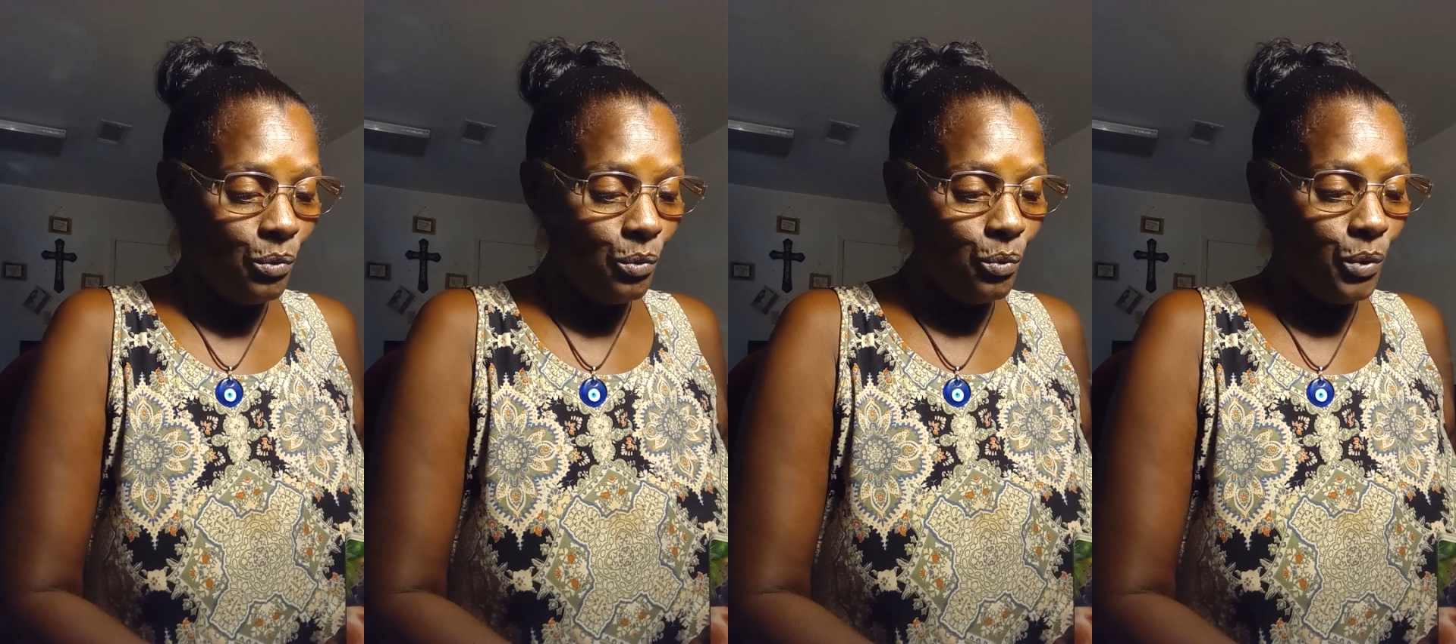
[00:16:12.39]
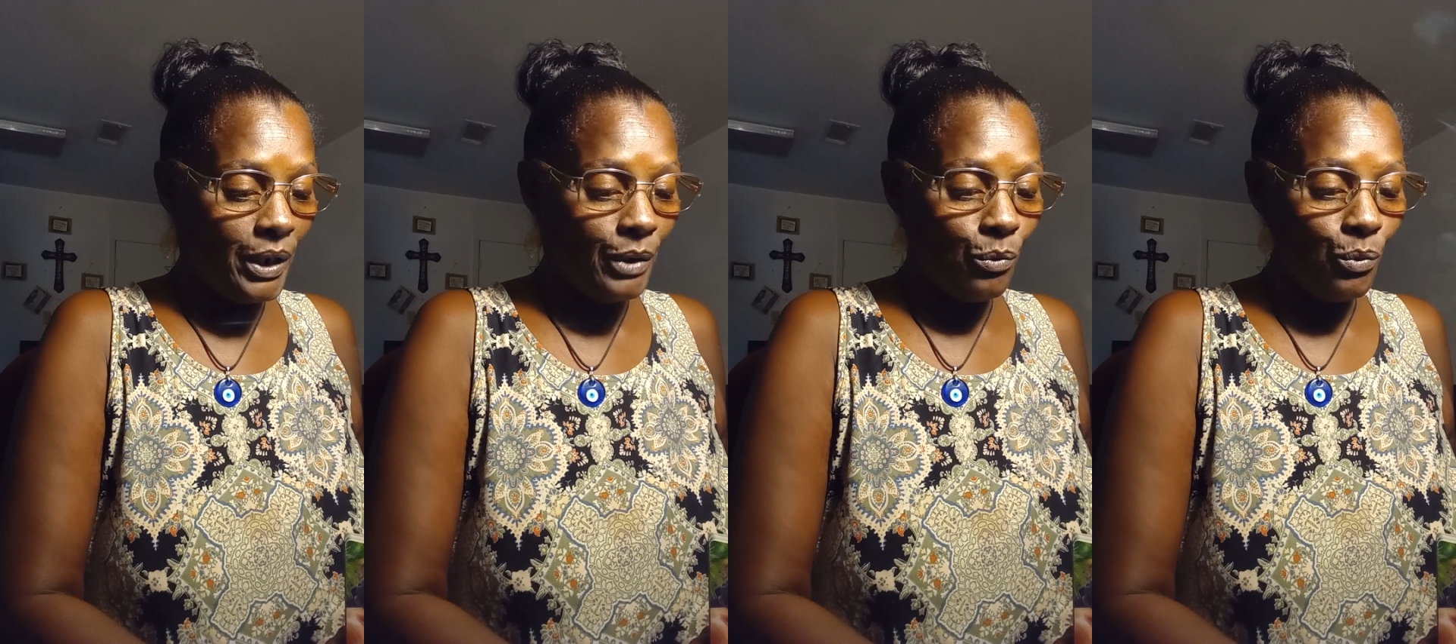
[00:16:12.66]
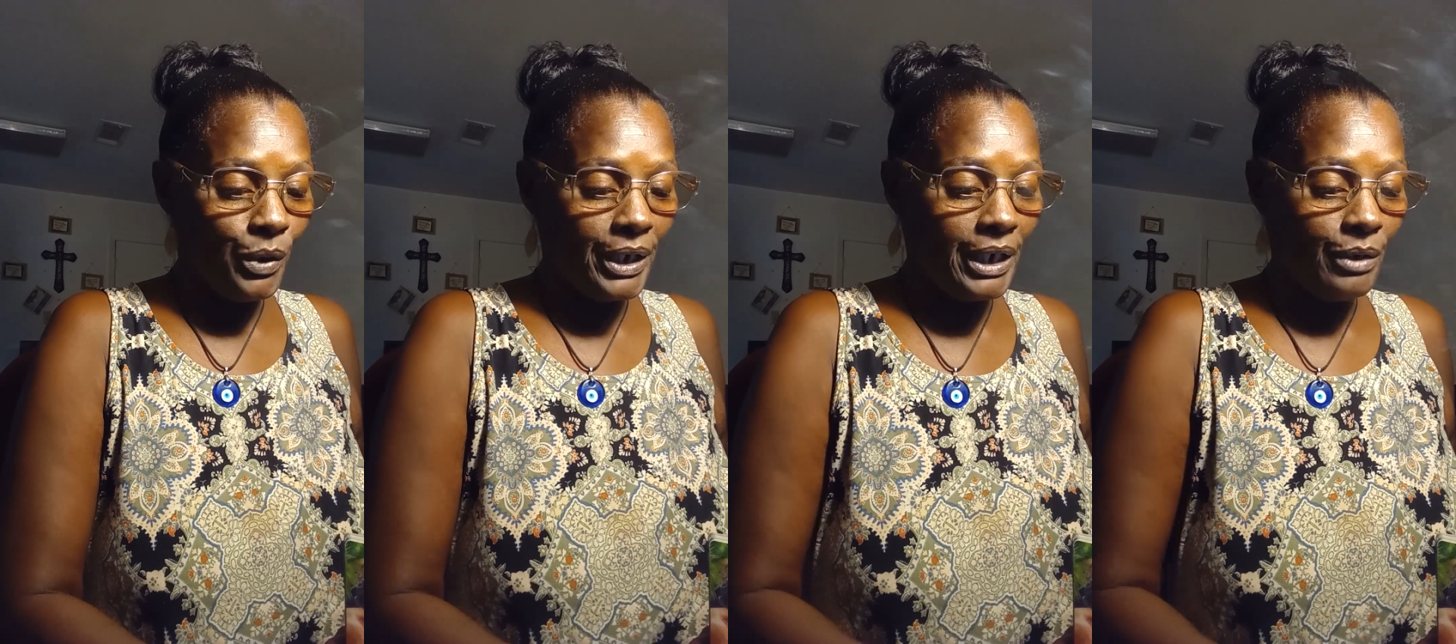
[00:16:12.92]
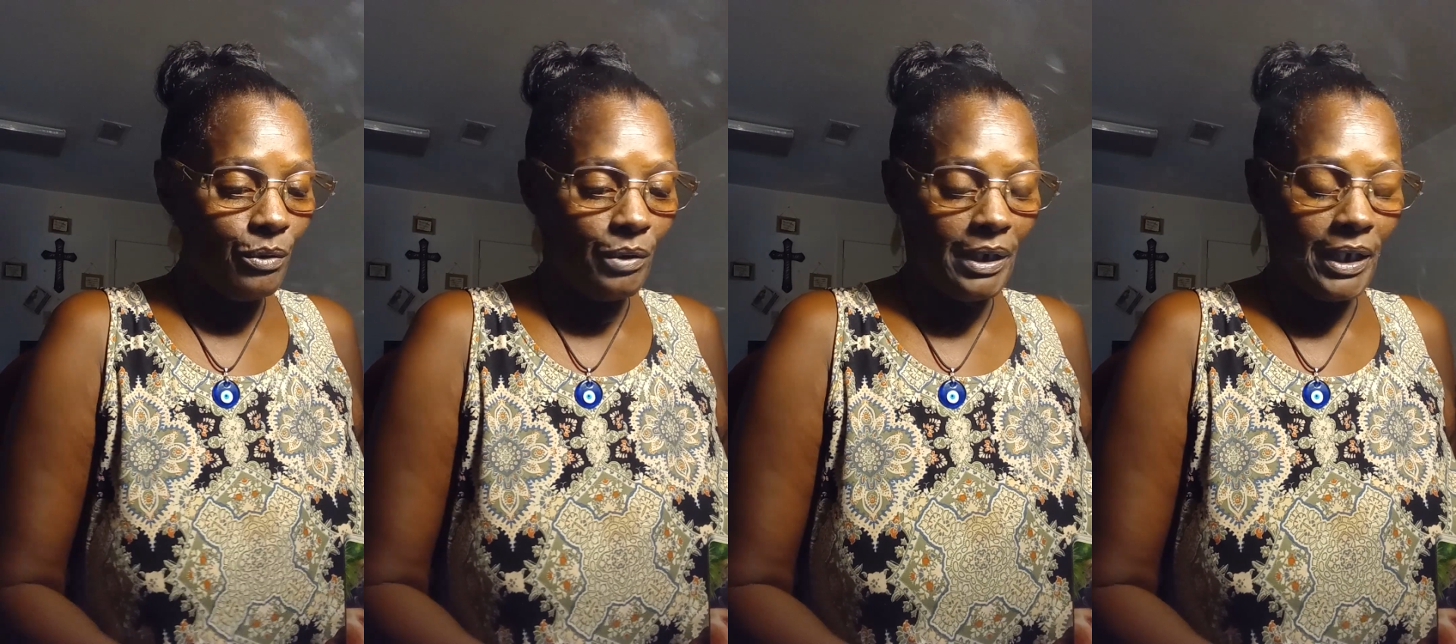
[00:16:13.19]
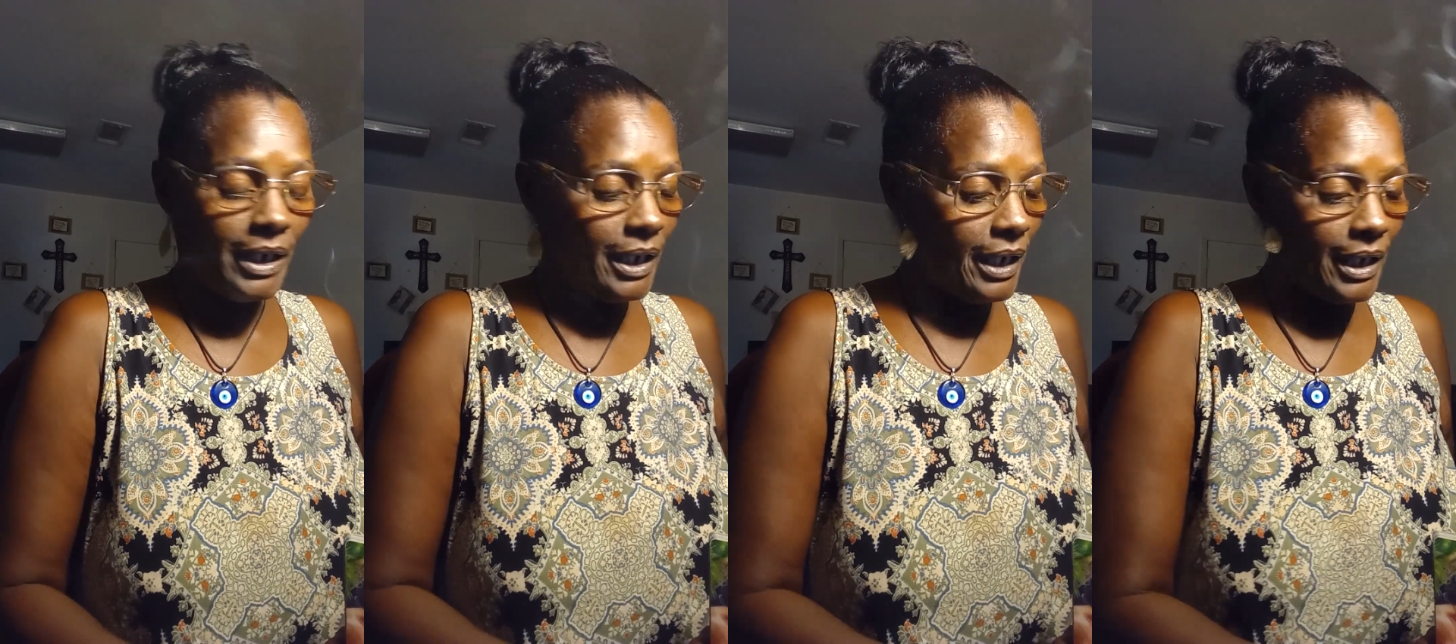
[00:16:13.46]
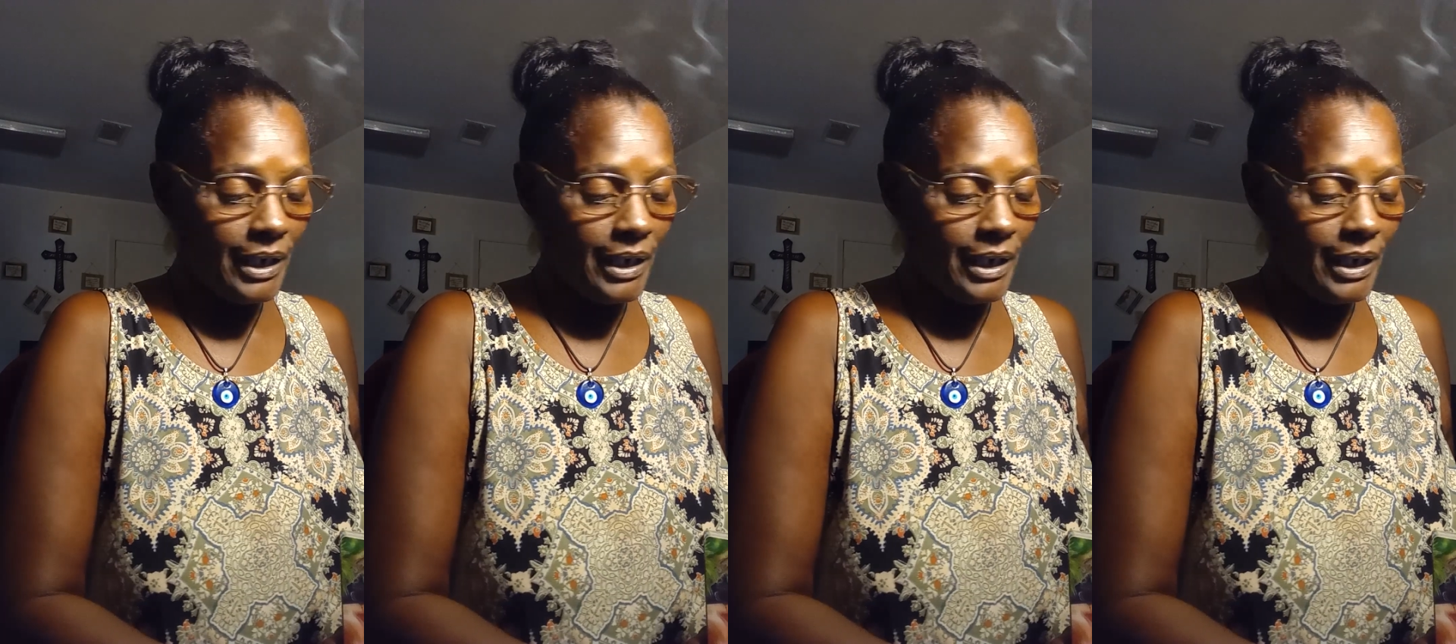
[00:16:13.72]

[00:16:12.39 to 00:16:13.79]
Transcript: when when it,